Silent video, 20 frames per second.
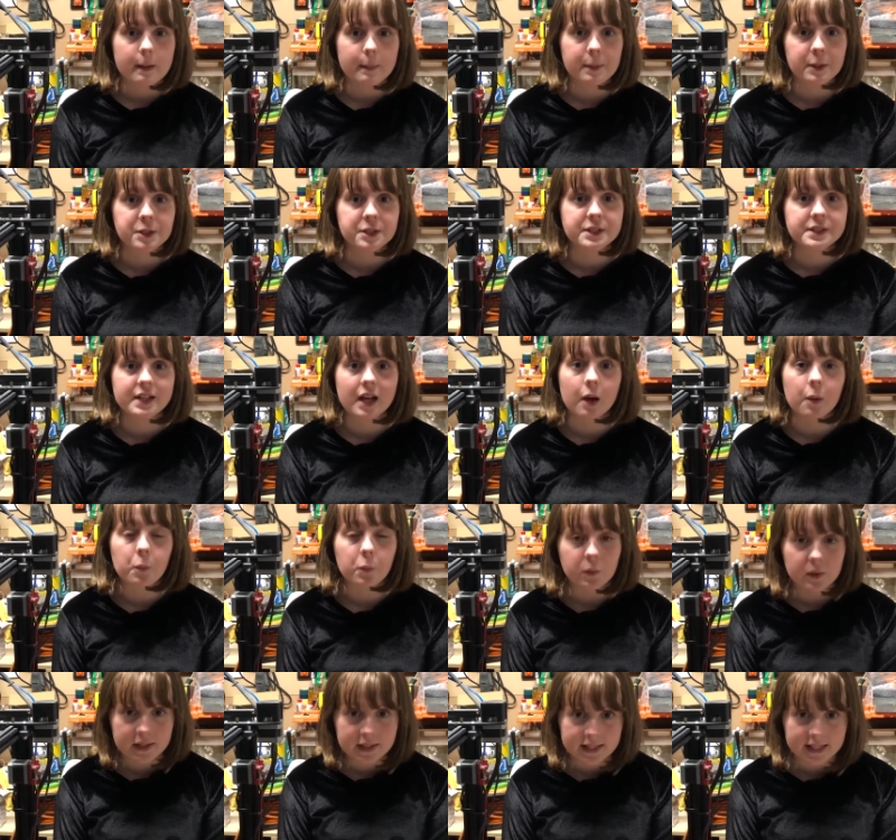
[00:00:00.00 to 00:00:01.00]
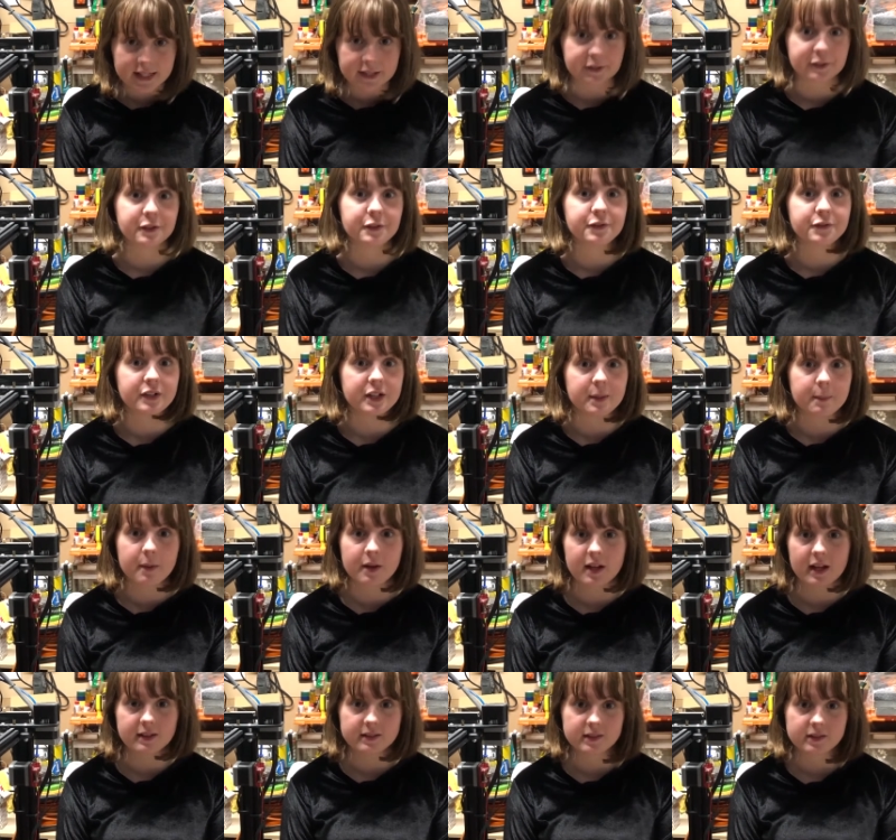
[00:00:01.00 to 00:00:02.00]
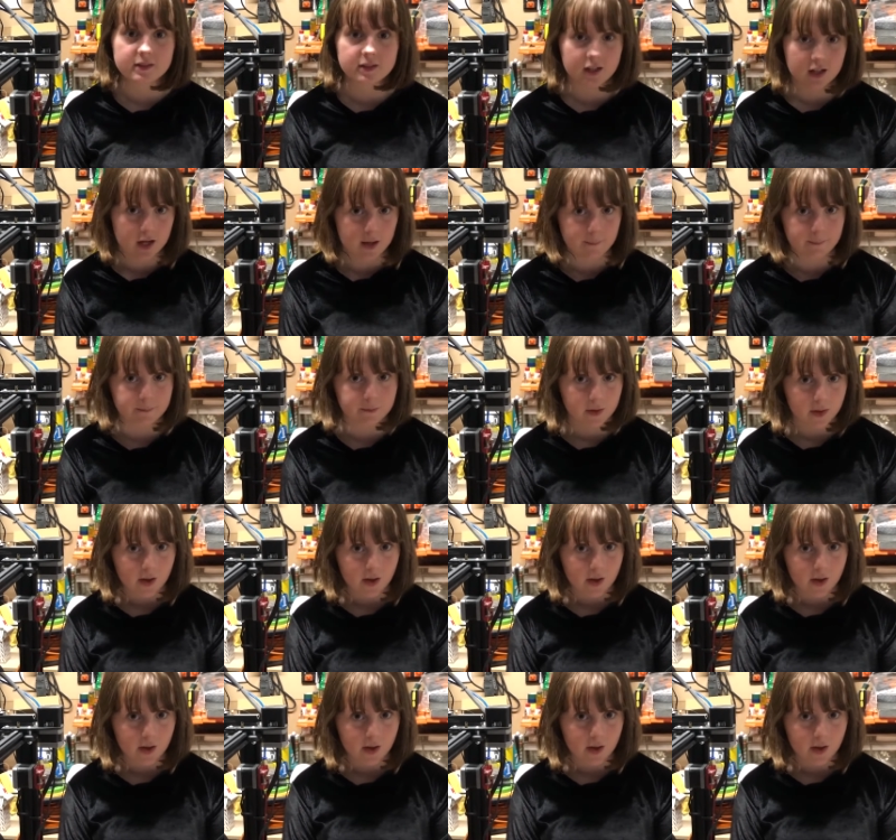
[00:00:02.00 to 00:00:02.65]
putting down one layer of filament at a time.